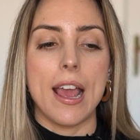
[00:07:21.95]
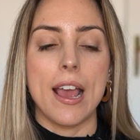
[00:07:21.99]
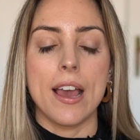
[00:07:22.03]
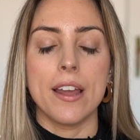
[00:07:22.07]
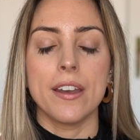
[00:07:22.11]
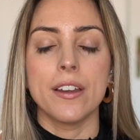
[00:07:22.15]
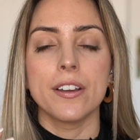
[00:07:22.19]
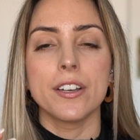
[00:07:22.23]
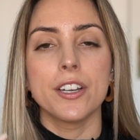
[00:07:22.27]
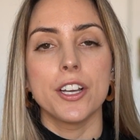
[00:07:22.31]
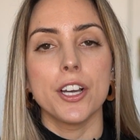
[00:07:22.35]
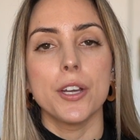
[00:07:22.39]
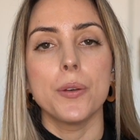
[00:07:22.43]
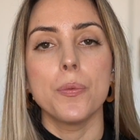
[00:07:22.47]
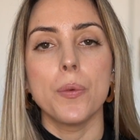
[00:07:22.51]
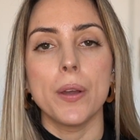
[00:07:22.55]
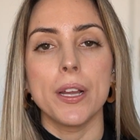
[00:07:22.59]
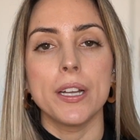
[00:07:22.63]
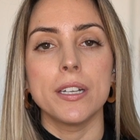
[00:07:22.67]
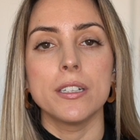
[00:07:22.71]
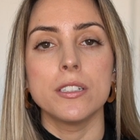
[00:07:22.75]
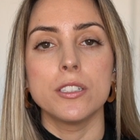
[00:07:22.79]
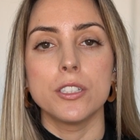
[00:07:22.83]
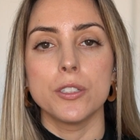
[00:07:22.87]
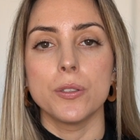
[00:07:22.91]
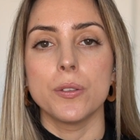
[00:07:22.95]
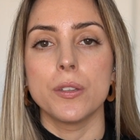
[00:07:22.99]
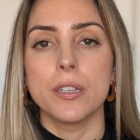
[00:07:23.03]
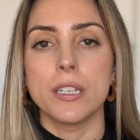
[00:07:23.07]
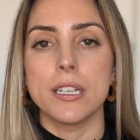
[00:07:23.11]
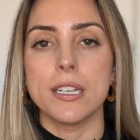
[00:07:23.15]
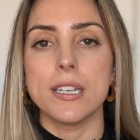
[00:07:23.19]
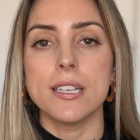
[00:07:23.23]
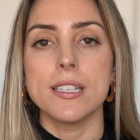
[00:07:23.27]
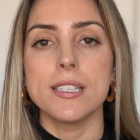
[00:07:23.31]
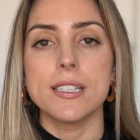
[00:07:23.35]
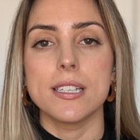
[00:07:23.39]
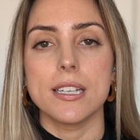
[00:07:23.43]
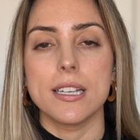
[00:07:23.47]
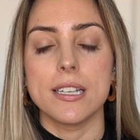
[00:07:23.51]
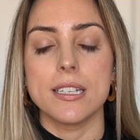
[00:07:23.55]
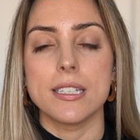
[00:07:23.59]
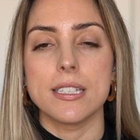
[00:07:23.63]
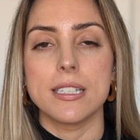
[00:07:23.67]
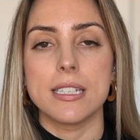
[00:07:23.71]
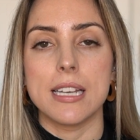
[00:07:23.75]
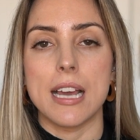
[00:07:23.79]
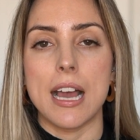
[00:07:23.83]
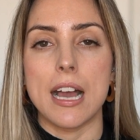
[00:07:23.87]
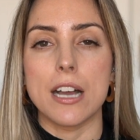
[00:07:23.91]
And a good way to do this
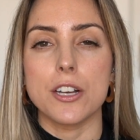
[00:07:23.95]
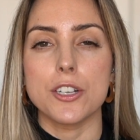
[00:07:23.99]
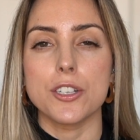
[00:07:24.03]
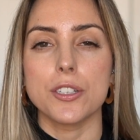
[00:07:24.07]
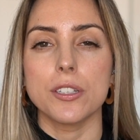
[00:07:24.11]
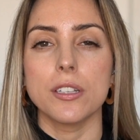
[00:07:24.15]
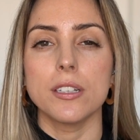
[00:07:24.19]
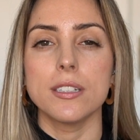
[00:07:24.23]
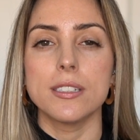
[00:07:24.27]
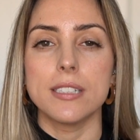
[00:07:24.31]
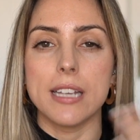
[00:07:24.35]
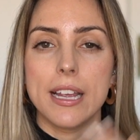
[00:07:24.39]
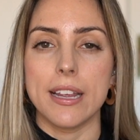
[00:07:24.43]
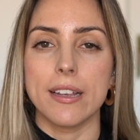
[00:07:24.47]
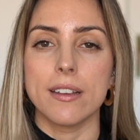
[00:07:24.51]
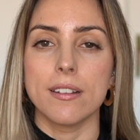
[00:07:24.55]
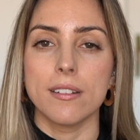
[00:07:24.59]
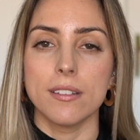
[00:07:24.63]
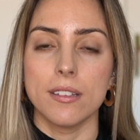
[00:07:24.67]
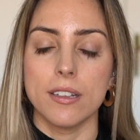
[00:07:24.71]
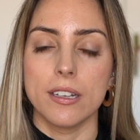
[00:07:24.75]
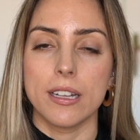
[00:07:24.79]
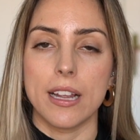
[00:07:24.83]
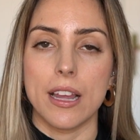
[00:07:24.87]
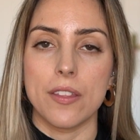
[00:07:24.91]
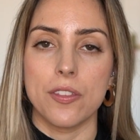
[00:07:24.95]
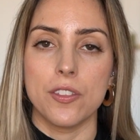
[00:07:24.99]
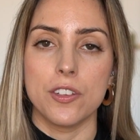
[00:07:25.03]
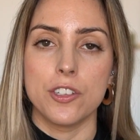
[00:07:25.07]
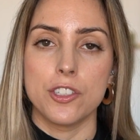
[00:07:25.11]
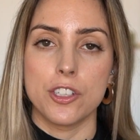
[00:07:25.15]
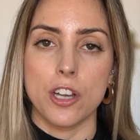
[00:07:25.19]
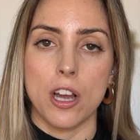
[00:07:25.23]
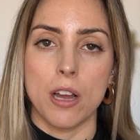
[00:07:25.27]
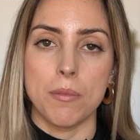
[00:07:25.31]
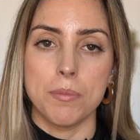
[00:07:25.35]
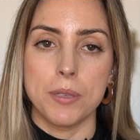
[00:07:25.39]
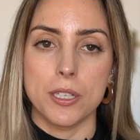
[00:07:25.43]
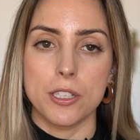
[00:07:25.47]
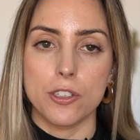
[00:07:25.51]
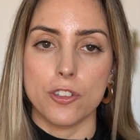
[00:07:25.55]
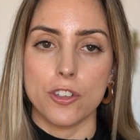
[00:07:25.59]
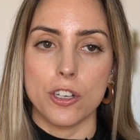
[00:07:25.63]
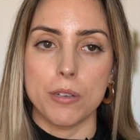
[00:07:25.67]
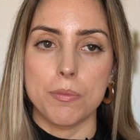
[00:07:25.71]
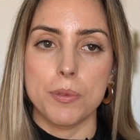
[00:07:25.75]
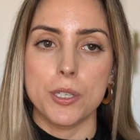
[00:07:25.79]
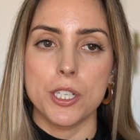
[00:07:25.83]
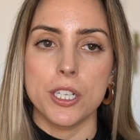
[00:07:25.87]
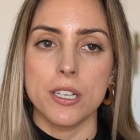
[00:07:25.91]
is to actually take a look at the job
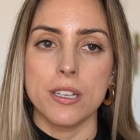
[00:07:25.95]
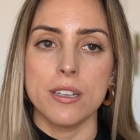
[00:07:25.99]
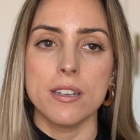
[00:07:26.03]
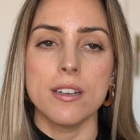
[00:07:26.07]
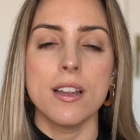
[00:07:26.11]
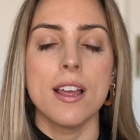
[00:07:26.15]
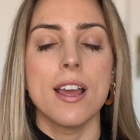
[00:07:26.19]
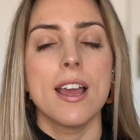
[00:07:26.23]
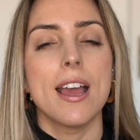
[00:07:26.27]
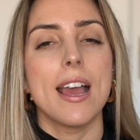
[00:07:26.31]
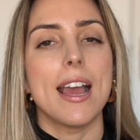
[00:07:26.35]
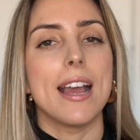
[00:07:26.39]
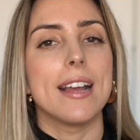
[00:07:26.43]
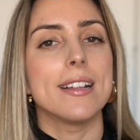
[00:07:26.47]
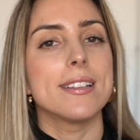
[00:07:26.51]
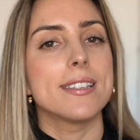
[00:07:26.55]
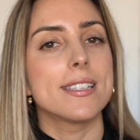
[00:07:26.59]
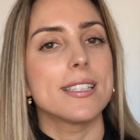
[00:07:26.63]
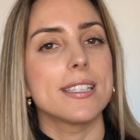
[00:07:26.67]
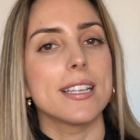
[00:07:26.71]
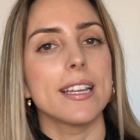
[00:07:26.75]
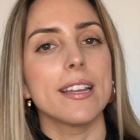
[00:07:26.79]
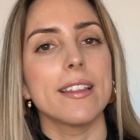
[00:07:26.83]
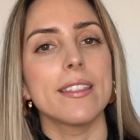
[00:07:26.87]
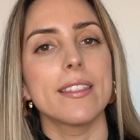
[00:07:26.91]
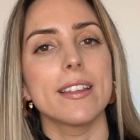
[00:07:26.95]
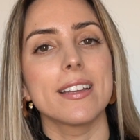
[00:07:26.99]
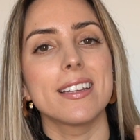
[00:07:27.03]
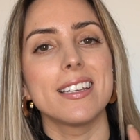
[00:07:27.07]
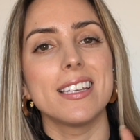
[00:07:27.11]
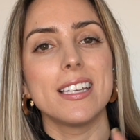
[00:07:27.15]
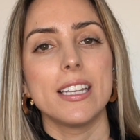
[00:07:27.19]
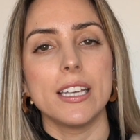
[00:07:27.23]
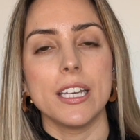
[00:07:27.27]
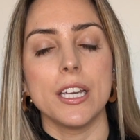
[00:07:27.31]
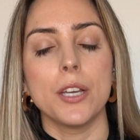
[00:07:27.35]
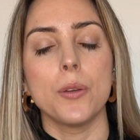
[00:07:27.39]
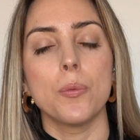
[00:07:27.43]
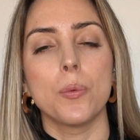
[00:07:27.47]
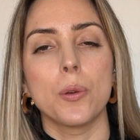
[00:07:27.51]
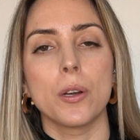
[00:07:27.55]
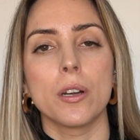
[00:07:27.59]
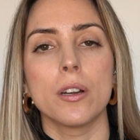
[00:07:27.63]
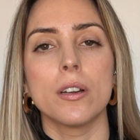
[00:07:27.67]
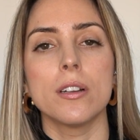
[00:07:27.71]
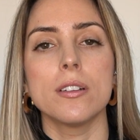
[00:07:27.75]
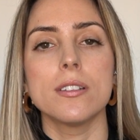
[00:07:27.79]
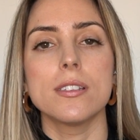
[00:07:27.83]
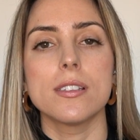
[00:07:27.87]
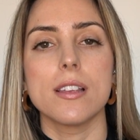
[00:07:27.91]
description and see the
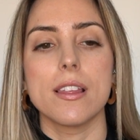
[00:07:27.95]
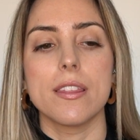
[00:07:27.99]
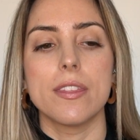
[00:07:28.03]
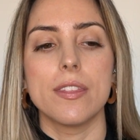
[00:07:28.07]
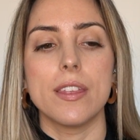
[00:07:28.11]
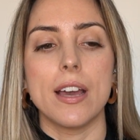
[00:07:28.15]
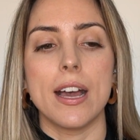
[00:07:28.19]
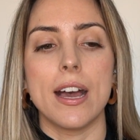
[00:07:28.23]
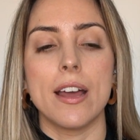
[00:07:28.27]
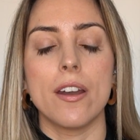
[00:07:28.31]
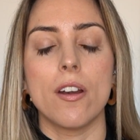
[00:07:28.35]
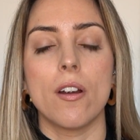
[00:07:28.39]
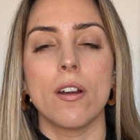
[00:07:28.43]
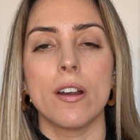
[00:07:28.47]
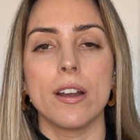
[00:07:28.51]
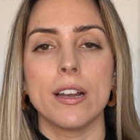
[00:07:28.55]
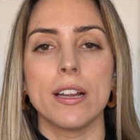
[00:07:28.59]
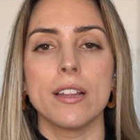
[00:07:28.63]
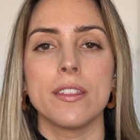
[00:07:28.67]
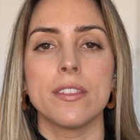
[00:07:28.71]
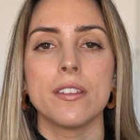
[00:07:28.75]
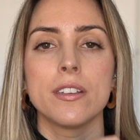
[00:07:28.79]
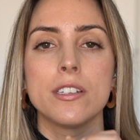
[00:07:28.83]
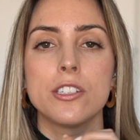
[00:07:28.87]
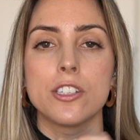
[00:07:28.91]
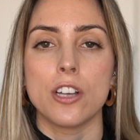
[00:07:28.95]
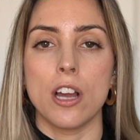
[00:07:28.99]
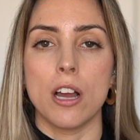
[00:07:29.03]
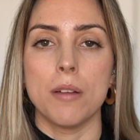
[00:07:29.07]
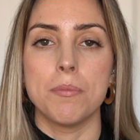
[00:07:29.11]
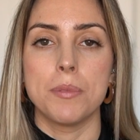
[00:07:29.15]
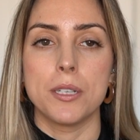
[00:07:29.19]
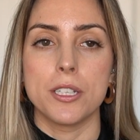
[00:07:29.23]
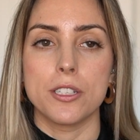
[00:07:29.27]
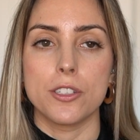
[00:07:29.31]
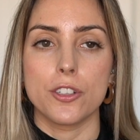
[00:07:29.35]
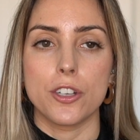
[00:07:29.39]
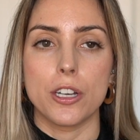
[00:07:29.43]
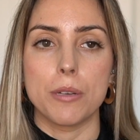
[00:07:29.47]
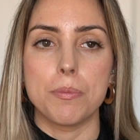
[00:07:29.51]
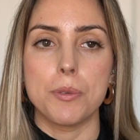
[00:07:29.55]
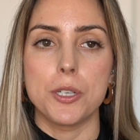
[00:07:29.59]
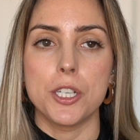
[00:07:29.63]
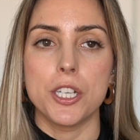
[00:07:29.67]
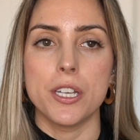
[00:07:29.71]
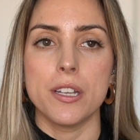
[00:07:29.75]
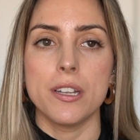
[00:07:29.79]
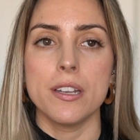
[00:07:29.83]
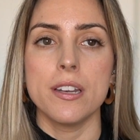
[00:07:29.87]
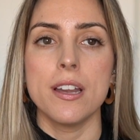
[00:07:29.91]
keywords that are in the job
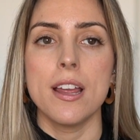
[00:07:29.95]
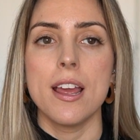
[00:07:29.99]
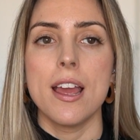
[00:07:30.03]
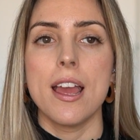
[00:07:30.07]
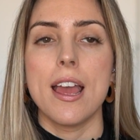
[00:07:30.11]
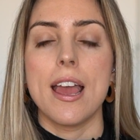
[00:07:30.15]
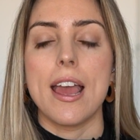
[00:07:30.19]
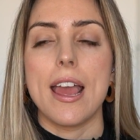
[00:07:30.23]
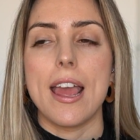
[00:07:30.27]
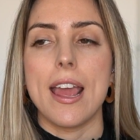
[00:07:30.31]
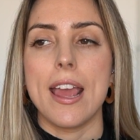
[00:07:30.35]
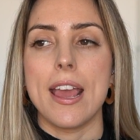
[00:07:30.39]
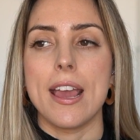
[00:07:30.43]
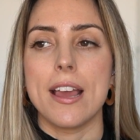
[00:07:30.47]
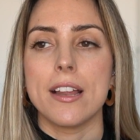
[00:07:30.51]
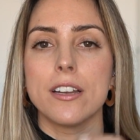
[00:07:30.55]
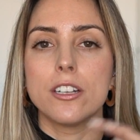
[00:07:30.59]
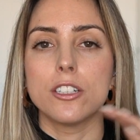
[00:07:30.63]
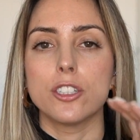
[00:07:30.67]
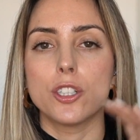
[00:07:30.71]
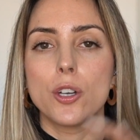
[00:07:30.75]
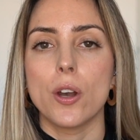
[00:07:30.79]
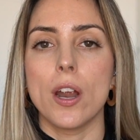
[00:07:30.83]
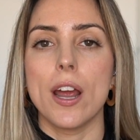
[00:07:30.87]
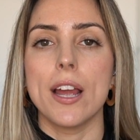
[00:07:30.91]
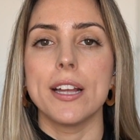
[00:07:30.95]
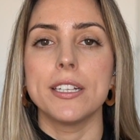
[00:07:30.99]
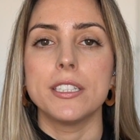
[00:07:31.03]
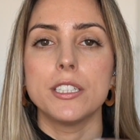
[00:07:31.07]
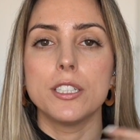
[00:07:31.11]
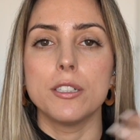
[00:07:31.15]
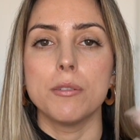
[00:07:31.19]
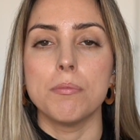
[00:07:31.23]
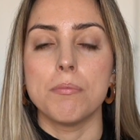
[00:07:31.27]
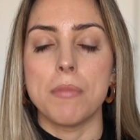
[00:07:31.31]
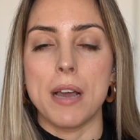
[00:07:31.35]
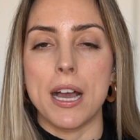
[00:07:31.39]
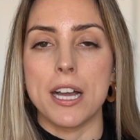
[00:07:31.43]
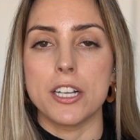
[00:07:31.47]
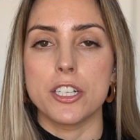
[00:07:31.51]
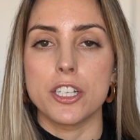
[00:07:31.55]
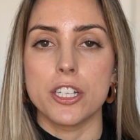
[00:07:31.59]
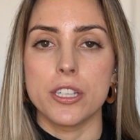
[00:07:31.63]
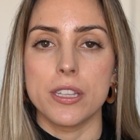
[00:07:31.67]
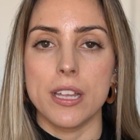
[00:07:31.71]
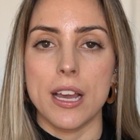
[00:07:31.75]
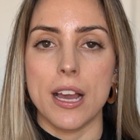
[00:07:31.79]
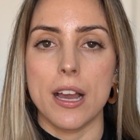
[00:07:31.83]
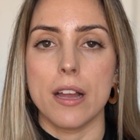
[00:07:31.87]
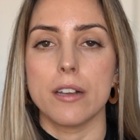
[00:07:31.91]
description and try to
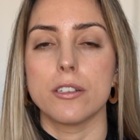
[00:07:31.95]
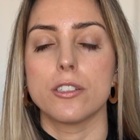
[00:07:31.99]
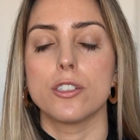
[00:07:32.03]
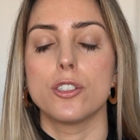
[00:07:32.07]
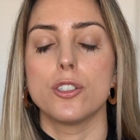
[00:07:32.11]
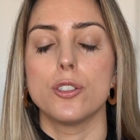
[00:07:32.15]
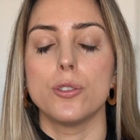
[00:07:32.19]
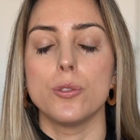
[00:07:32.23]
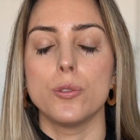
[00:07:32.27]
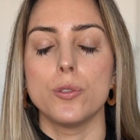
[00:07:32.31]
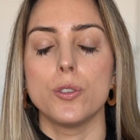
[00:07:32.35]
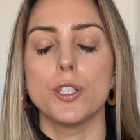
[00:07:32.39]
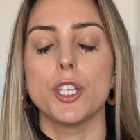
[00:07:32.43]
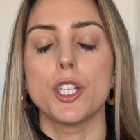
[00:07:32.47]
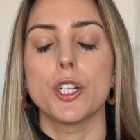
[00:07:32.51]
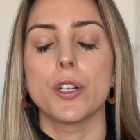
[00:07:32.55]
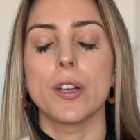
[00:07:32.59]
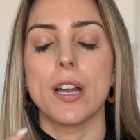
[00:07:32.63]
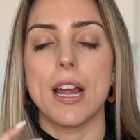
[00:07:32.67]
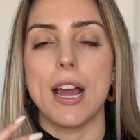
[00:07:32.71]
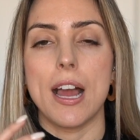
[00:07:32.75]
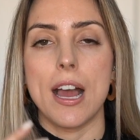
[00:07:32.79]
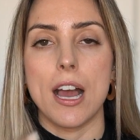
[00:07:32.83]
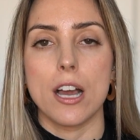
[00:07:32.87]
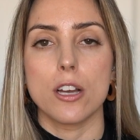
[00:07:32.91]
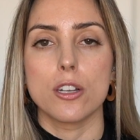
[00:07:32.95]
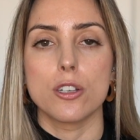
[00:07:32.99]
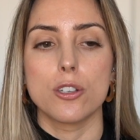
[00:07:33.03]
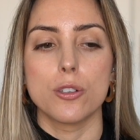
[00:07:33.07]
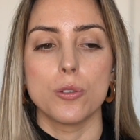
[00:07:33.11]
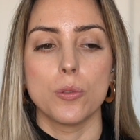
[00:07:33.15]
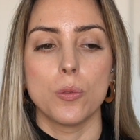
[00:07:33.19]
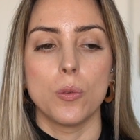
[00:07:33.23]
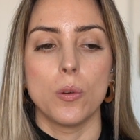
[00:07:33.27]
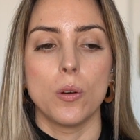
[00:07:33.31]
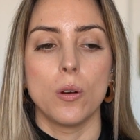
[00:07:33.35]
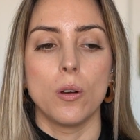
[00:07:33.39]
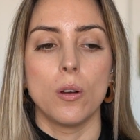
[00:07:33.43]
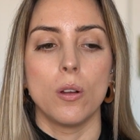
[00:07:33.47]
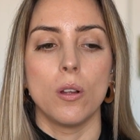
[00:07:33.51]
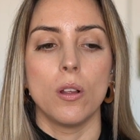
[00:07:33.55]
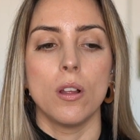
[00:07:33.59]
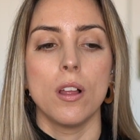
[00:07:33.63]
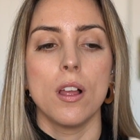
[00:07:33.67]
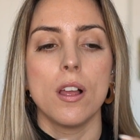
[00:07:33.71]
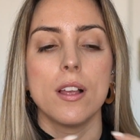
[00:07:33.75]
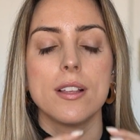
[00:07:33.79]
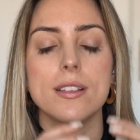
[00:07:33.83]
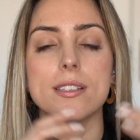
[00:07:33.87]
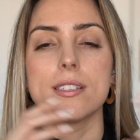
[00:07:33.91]
match that to your
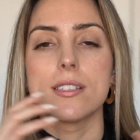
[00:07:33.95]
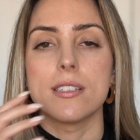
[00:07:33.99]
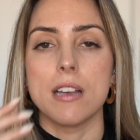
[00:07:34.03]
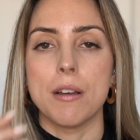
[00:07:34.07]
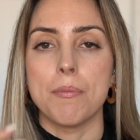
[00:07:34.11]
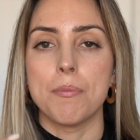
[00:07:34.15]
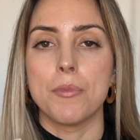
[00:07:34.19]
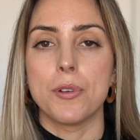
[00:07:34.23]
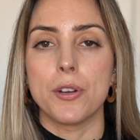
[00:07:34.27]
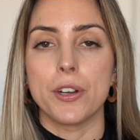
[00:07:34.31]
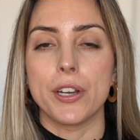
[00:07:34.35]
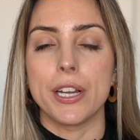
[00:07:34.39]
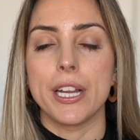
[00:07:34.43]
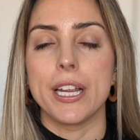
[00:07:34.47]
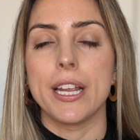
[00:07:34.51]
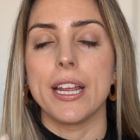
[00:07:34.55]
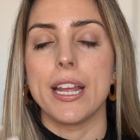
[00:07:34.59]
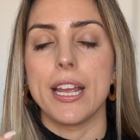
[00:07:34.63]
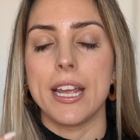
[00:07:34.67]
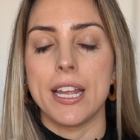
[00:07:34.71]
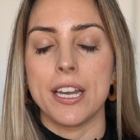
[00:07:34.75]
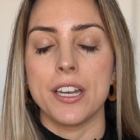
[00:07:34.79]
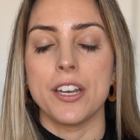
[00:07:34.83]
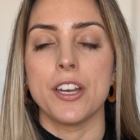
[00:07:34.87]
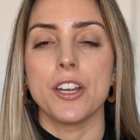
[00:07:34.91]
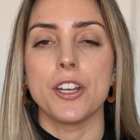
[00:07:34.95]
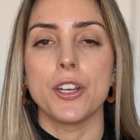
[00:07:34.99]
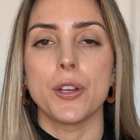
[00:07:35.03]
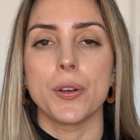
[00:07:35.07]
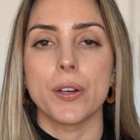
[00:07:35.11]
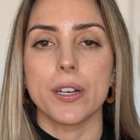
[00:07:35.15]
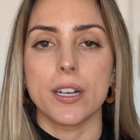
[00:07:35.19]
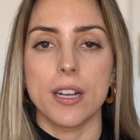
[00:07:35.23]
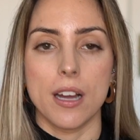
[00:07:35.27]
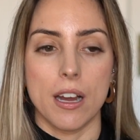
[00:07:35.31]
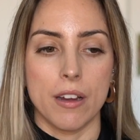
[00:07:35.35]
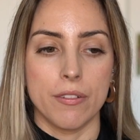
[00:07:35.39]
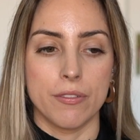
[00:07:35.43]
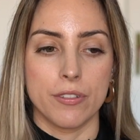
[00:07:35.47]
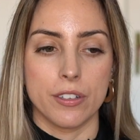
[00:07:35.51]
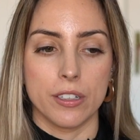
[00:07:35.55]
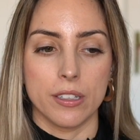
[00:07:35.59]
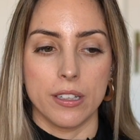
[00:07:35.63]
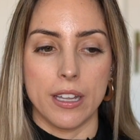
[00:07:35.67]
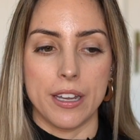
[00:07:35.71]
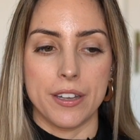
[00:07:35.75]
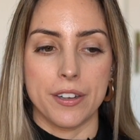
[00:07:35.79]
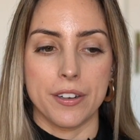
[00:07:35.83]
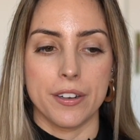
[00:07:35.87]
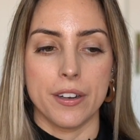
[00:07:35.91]
actual summary in your
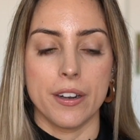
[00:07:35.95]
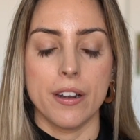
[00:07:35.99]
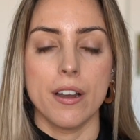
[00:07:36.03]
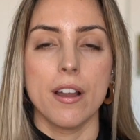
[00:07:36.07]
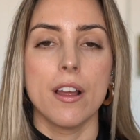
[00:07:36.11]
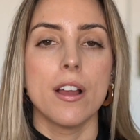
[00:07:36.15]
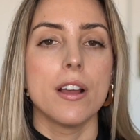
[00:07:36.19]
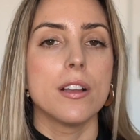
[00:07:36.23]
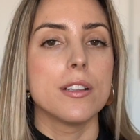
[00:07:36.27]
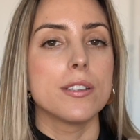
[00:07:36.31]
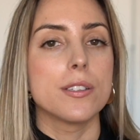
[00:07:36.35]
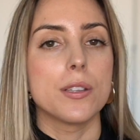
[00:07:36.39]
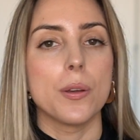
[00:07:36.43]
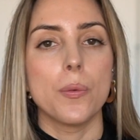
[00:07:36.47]
cover letter.